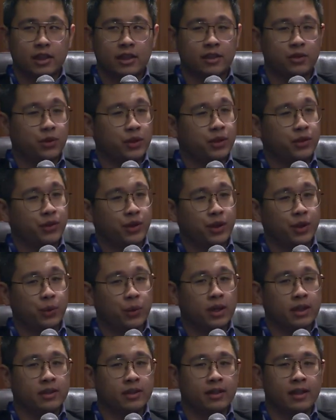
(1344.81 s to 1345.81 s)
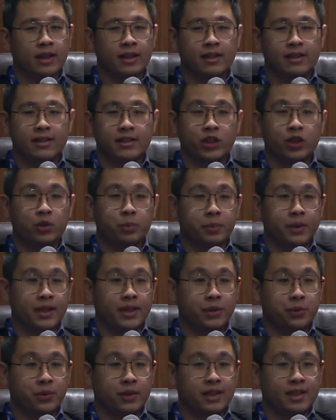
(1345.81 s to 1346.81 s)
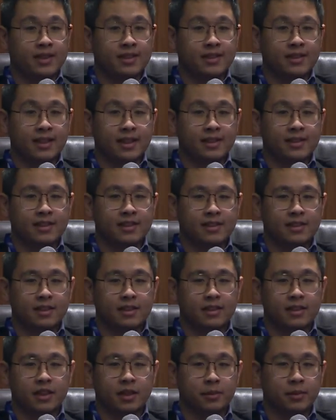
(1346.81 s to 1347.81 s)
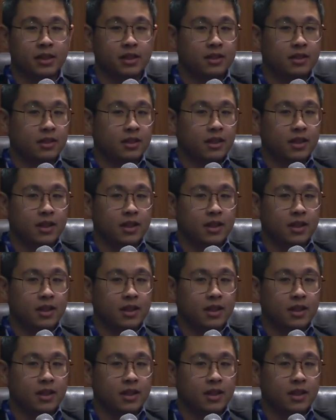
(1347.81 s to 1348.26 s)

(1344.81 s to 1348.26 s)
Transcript: in 2021, at the COP26 summit,